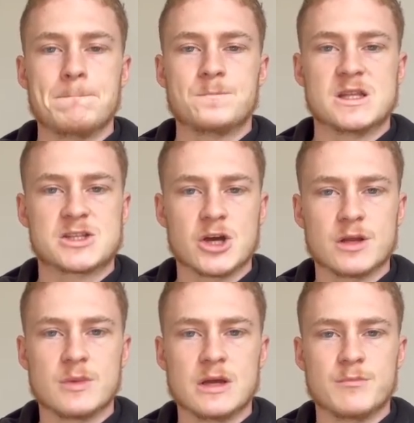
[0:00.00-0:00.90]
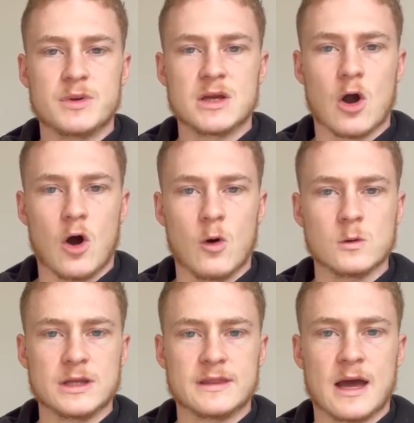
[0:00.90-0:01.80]
there's going to be a big
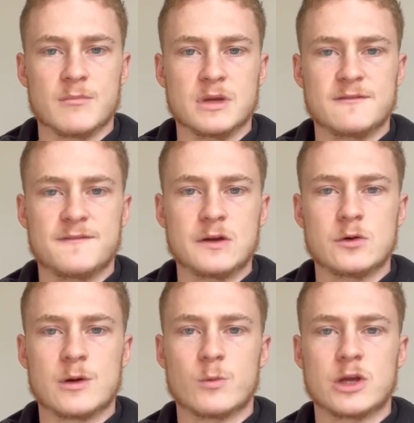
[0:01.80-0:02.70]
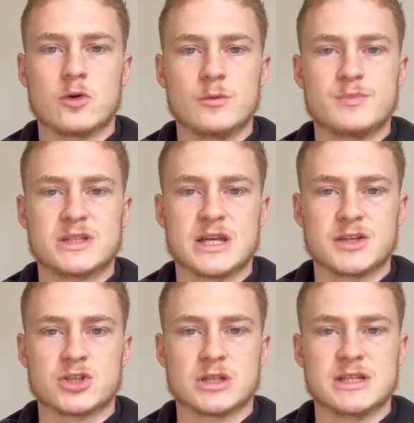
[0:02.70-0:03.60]
hole in that midfield, and we could
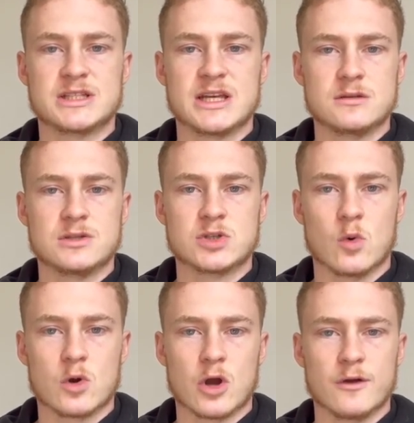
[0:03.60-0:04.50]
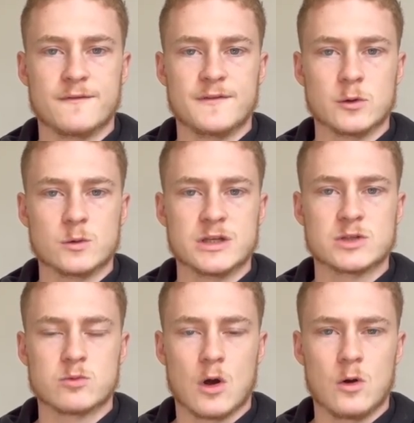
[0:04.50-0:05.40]
potentially see Zorko fill
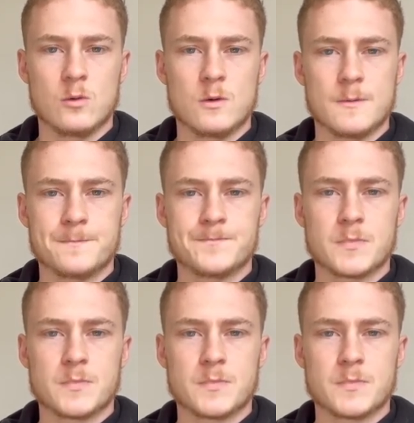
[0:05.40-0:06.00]
this role.